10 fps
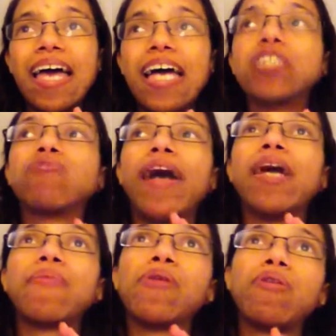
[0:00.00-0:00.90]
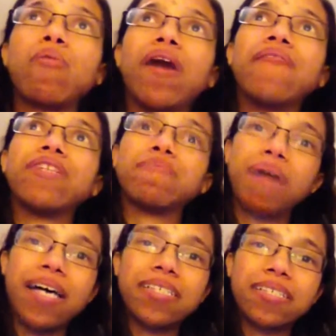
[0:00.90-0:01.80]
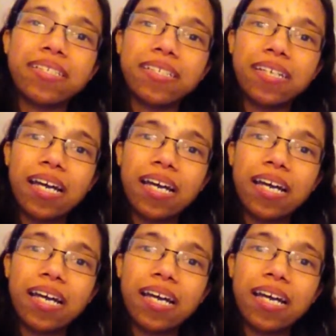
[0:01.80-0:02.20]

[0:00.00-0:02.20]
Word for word: it's right up there with one of his best